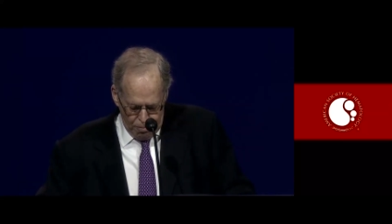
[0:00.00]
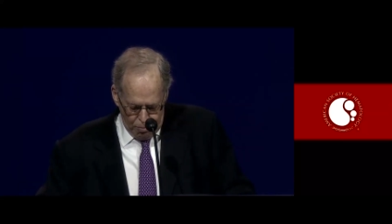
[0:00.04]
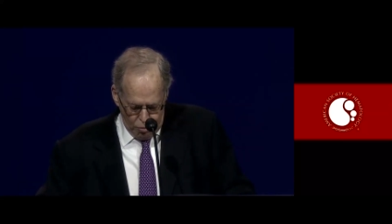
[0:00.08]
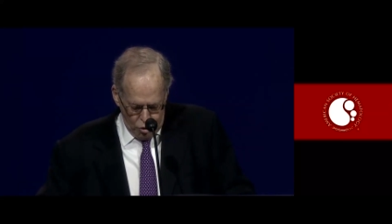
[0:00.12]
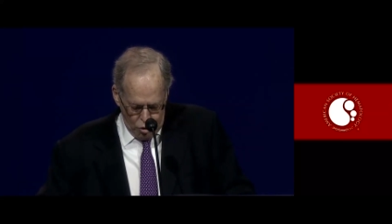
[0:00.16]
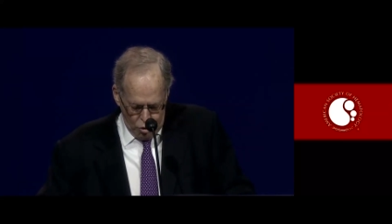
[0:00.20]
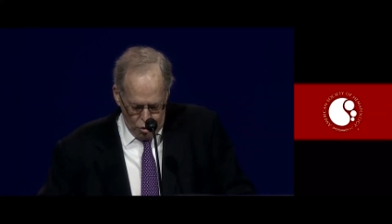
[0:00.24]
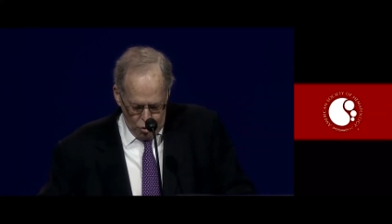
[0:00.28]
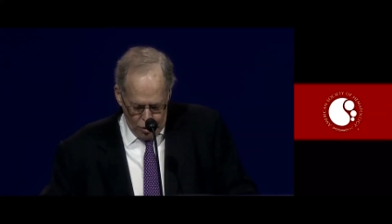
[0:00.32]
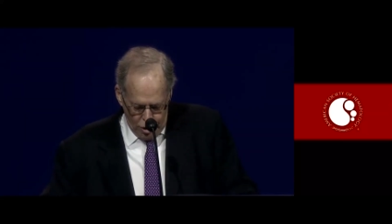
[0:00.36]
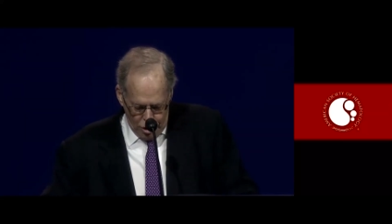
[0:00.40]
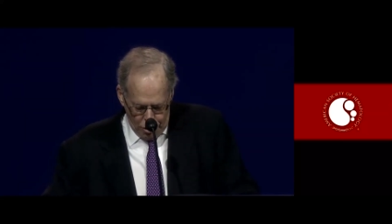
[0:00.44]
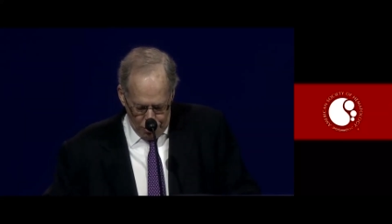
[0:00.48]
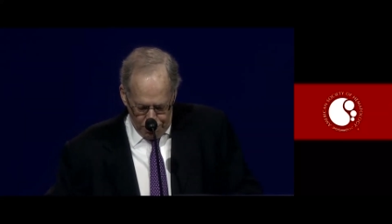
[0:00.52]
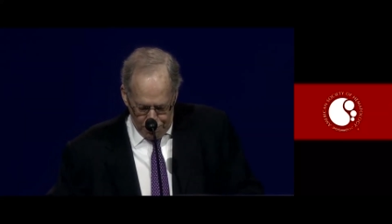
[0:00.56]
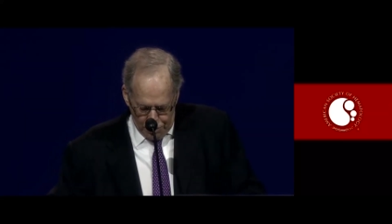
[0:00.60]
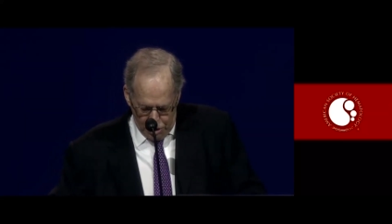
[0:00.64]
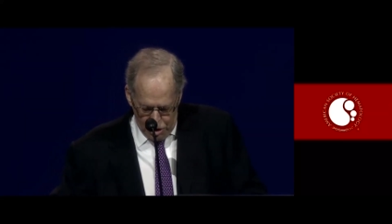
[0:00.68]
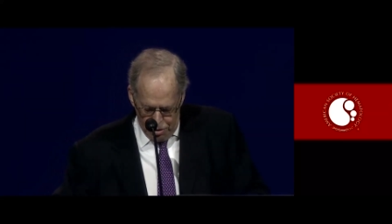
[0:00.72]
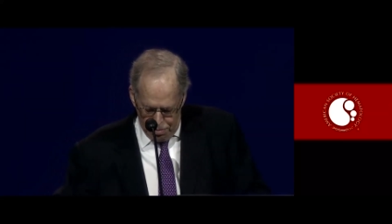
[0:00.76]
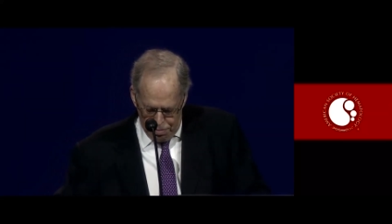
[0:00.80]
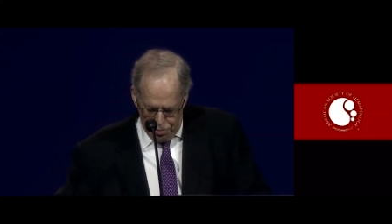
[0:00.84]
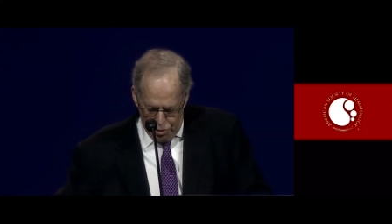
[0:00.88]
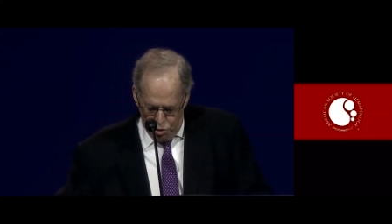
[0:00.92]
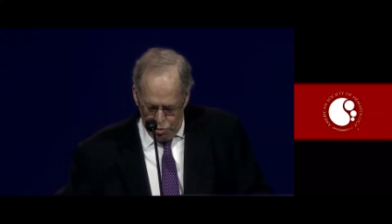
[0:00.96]
who help
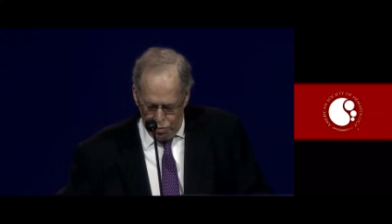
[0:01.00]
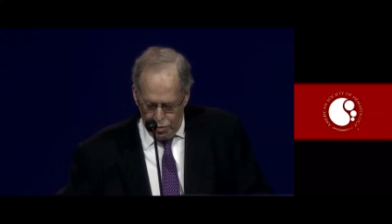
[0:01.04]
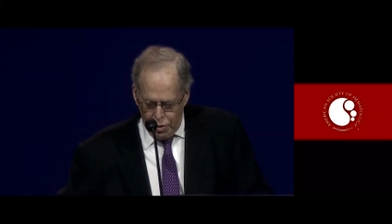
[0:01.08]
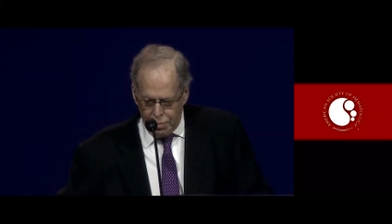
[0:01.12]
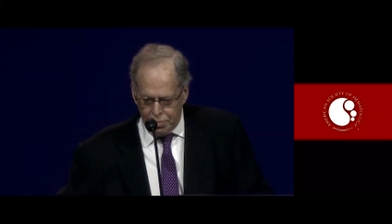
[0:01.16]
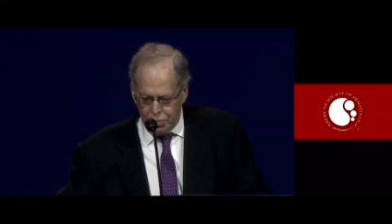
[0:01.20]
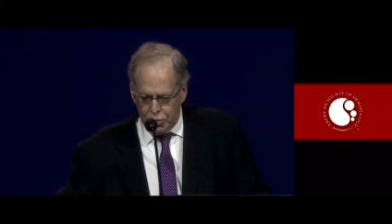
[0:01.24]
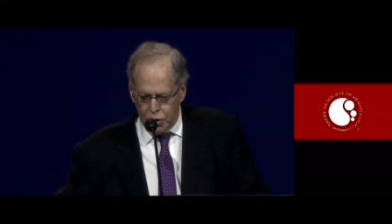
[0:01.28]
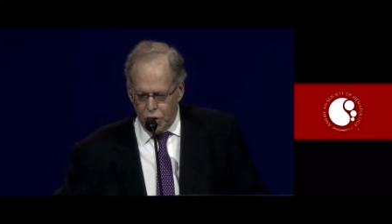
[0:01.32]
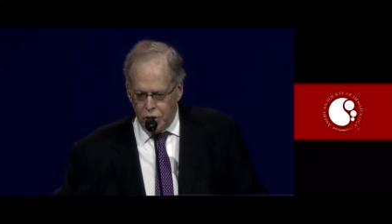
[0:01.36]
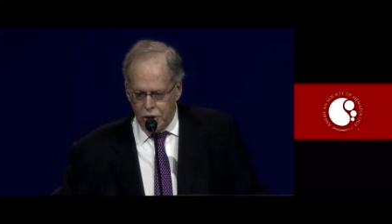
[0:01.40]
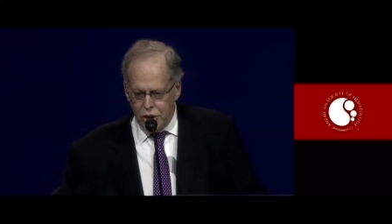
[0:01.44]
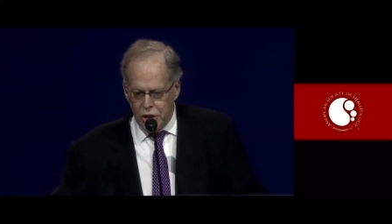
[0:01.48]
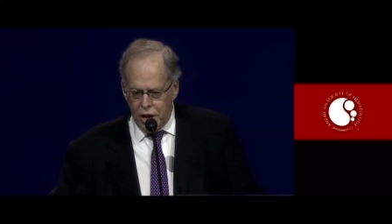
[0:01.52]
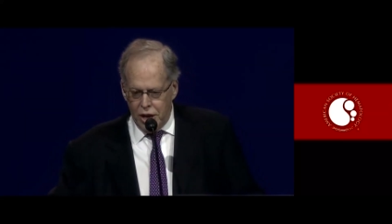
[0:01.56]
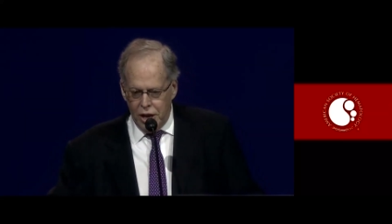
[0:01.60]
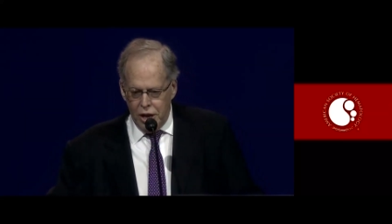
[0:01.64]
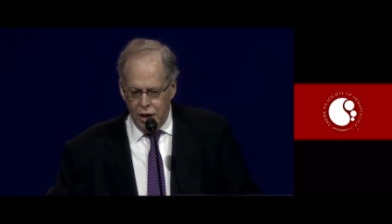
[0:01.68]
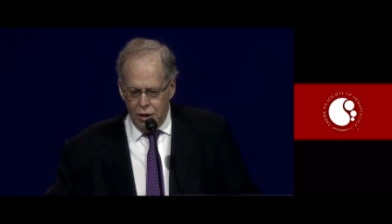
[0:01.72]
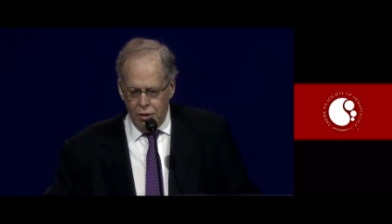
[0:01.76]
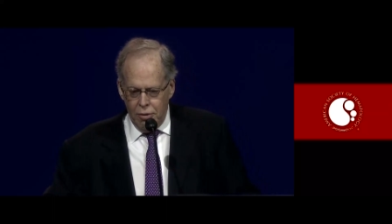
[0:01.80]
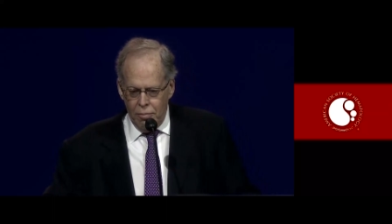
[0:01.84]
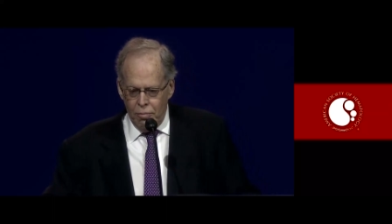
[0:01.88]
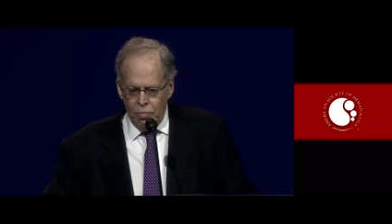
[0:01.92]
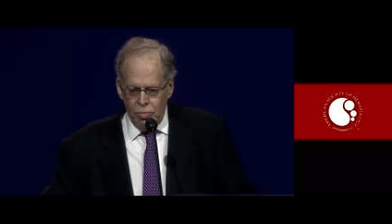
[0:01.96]
keep you up to
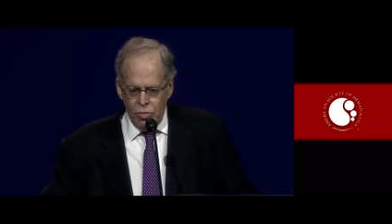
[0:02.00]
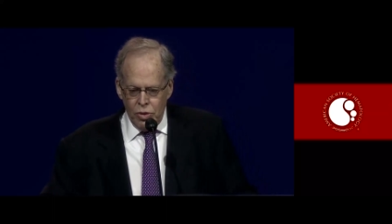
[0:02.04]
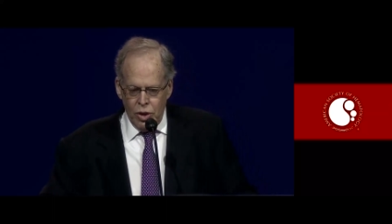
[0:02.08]
date